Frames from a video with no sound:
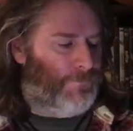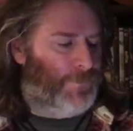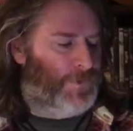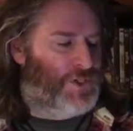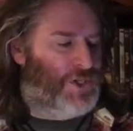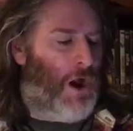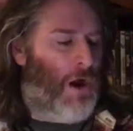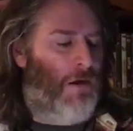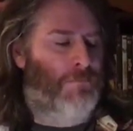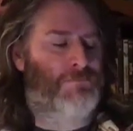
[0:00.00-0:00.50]

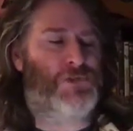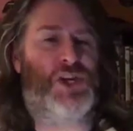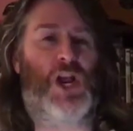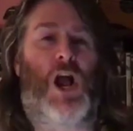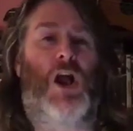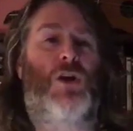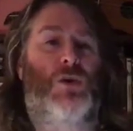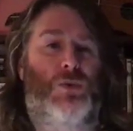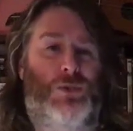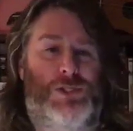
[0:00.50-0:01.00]
Tom
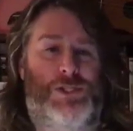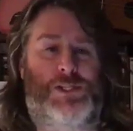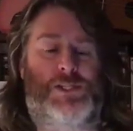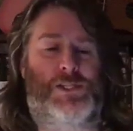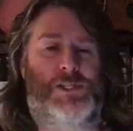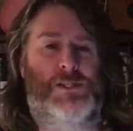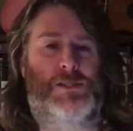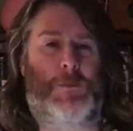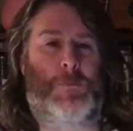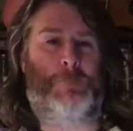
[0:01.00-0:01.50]

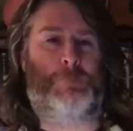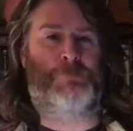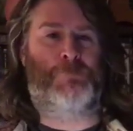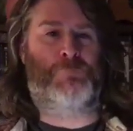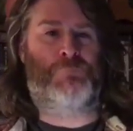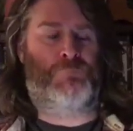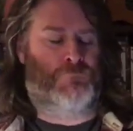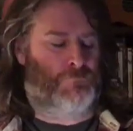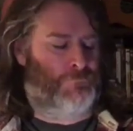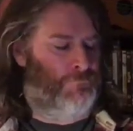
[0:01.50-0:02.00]
Jones
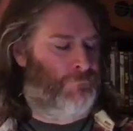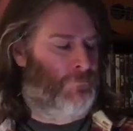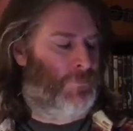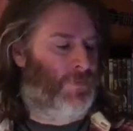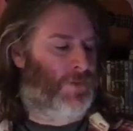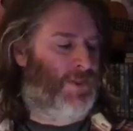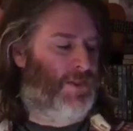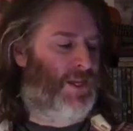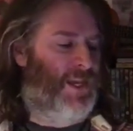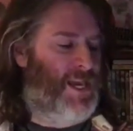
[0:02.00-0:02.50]

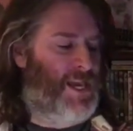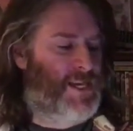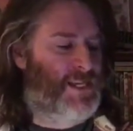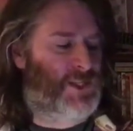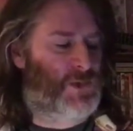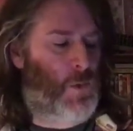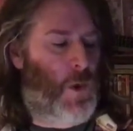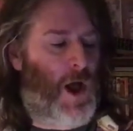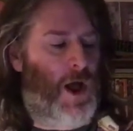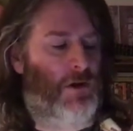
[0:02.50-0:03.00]

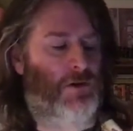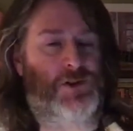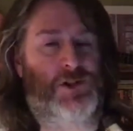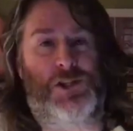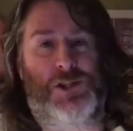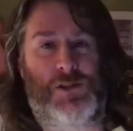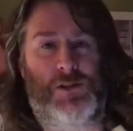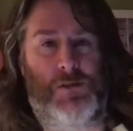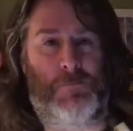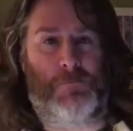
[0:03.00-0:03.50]
is Welsh.